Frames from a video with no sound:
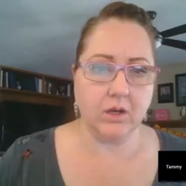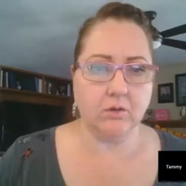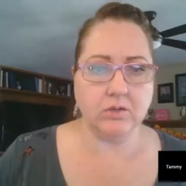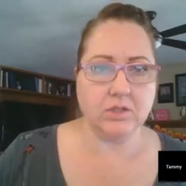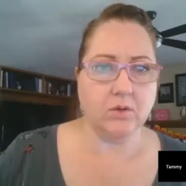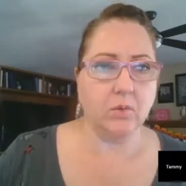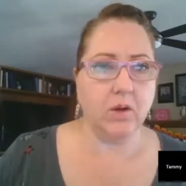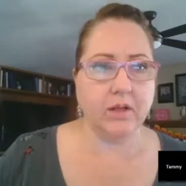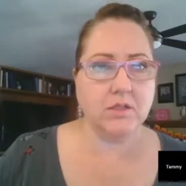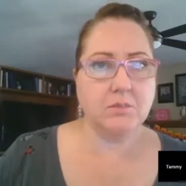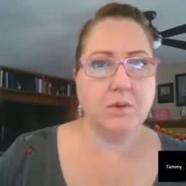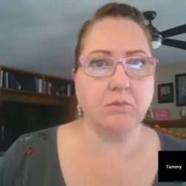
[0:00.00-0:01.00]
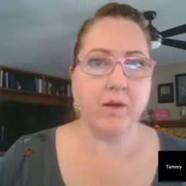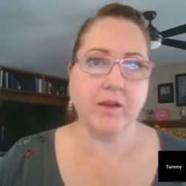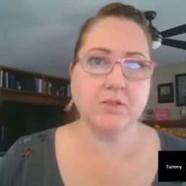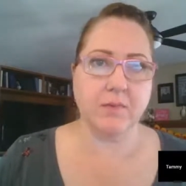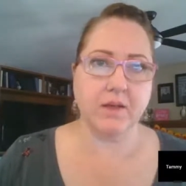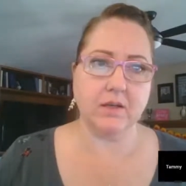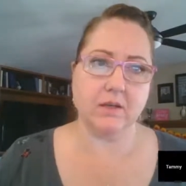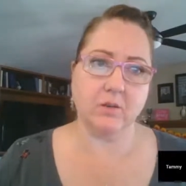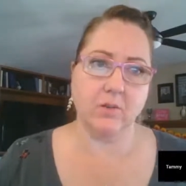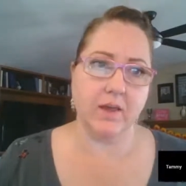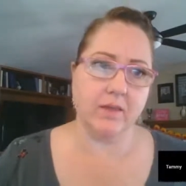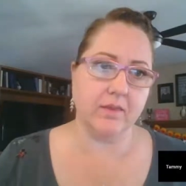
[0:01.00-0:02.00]
know, didn't want it to be regimented the
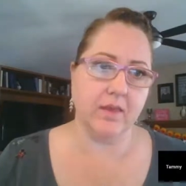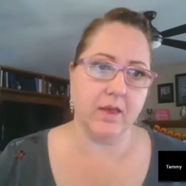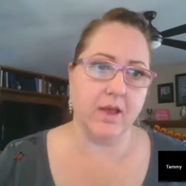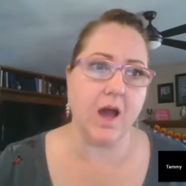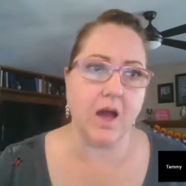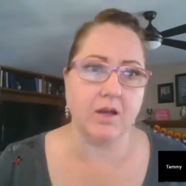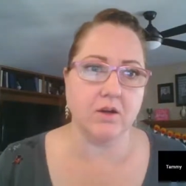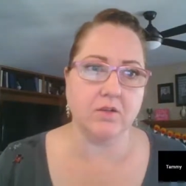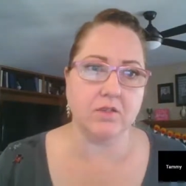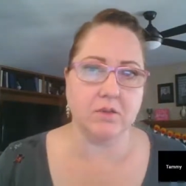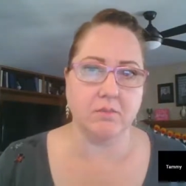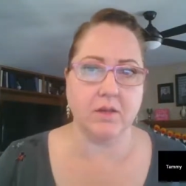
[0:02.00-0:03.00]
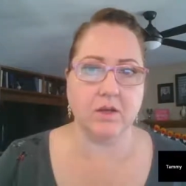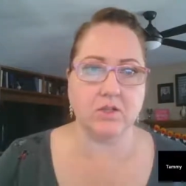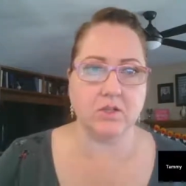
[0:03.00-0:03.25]
way that they hired somebody. It